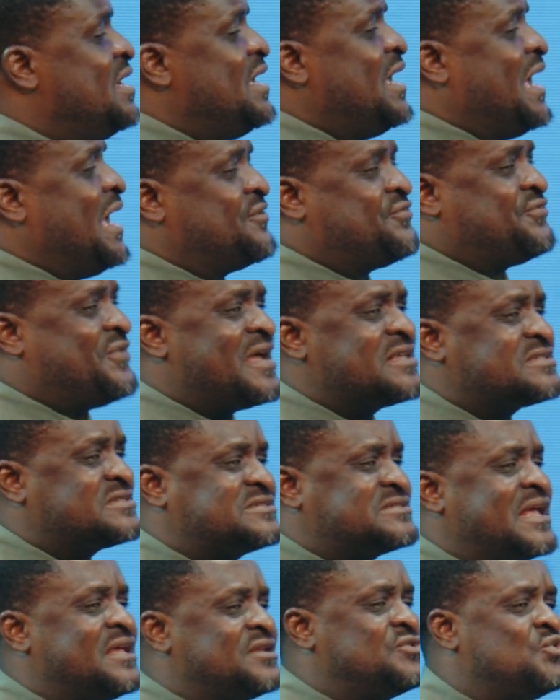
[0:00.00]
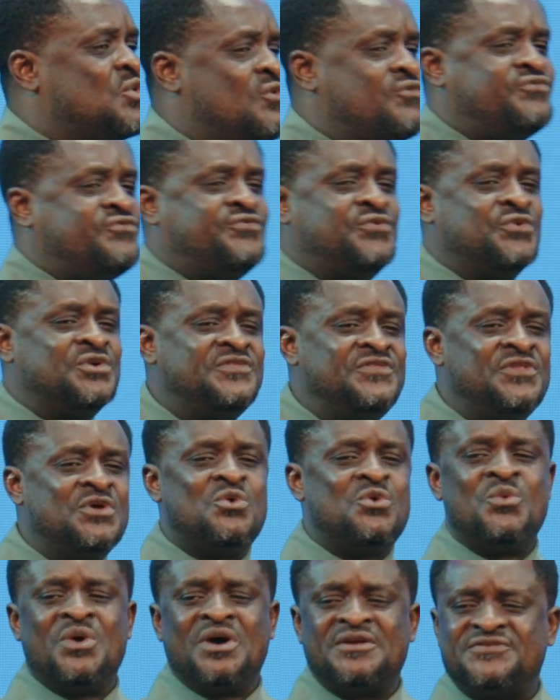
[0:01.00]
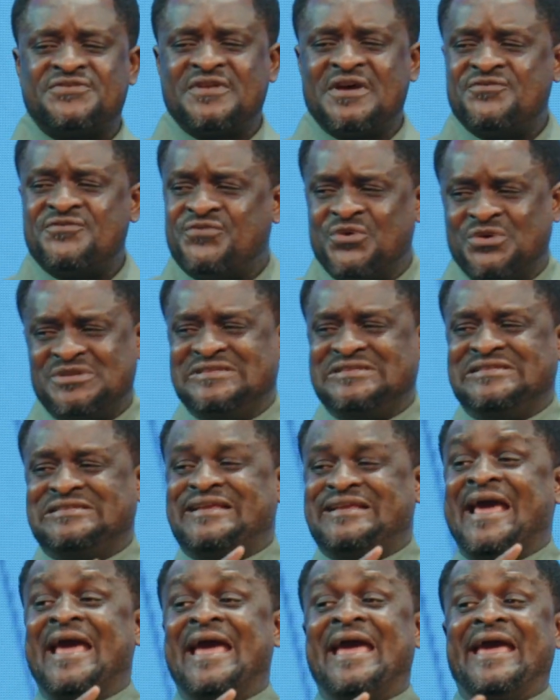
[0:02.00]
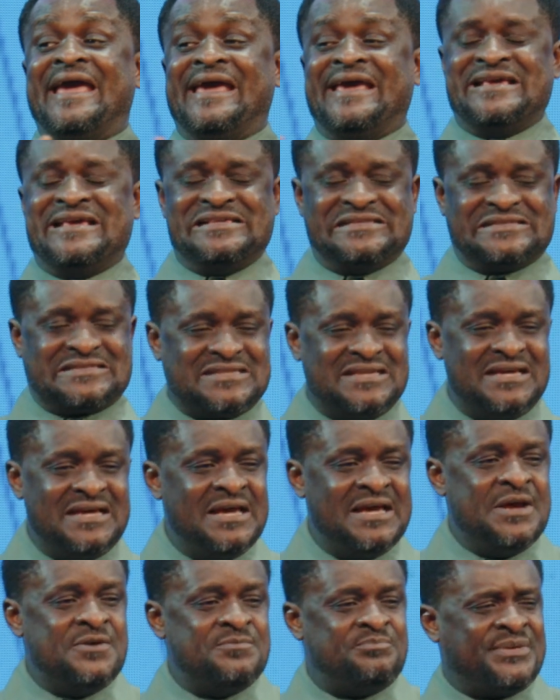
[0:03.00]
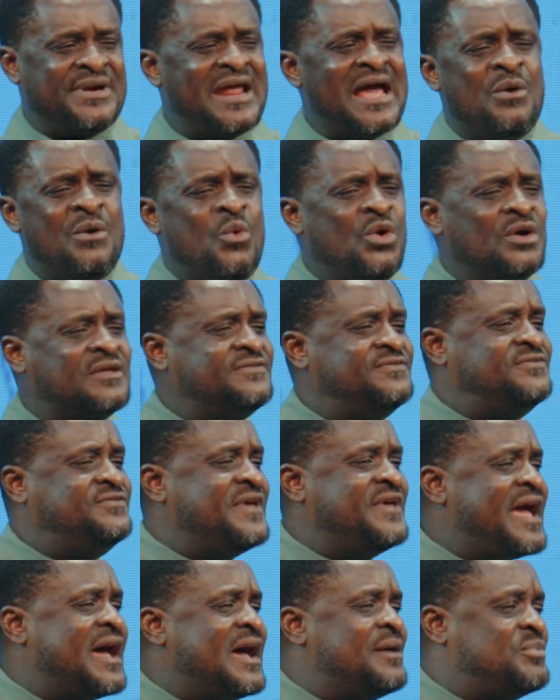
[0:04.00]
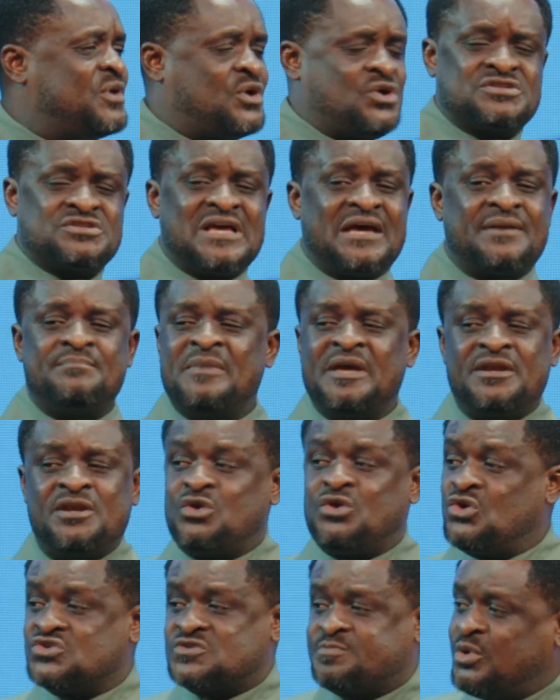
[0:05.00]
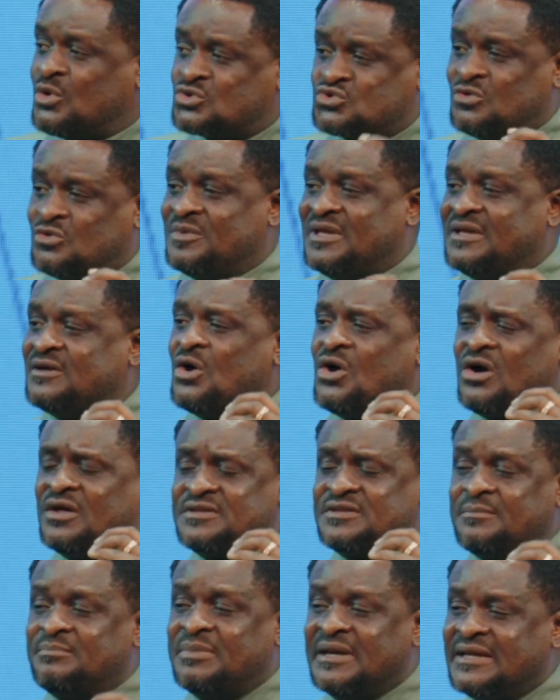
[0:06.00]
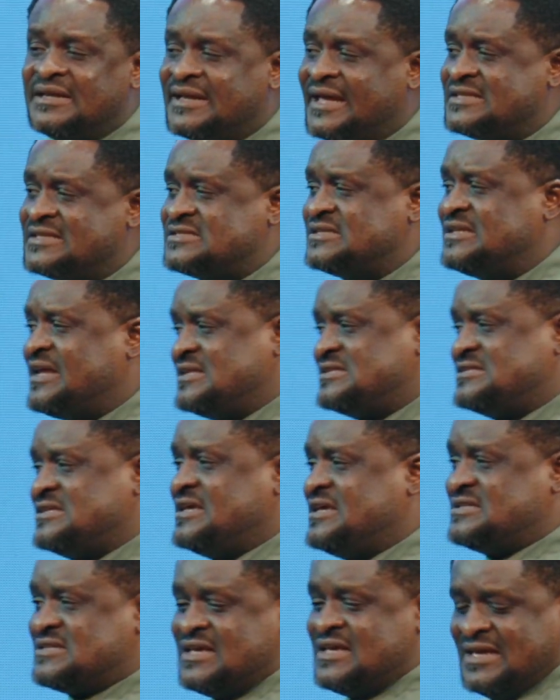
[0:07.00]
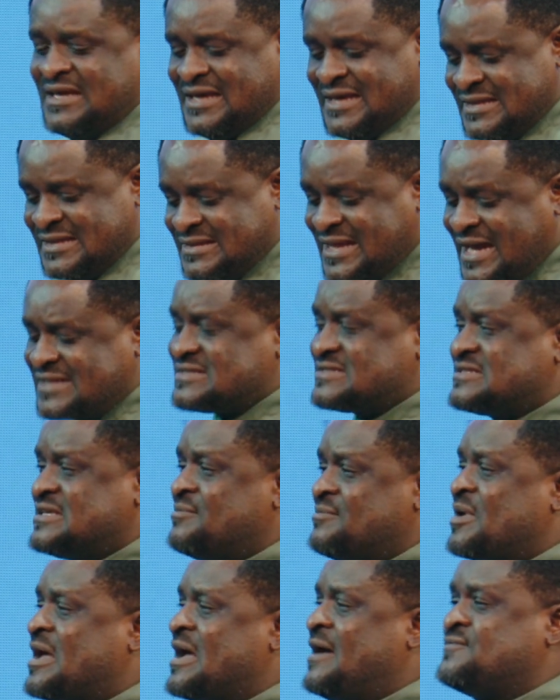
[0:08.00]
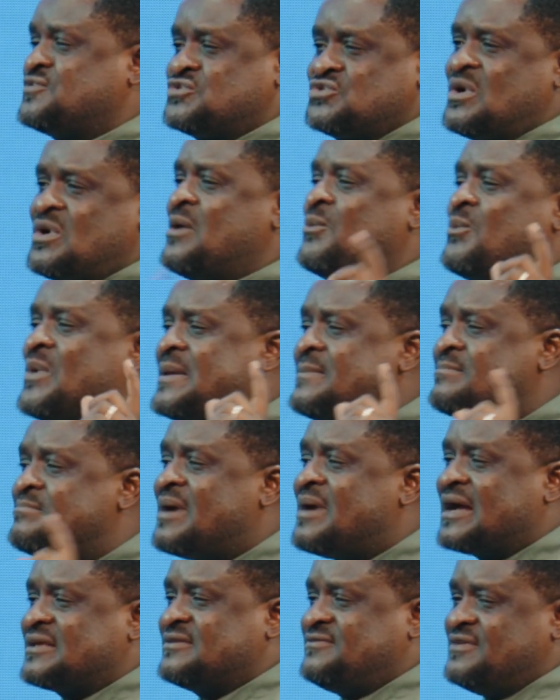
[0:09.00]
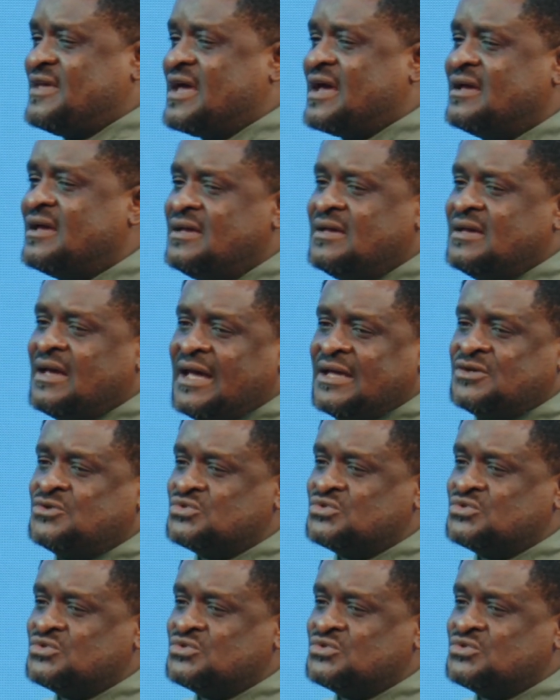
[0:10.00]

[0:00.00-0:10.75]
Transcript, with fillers: i fasted no food, no water for days prayer work there because I had met the Lord spoke to me audibly 1998 in that same camp. So I went back there. I do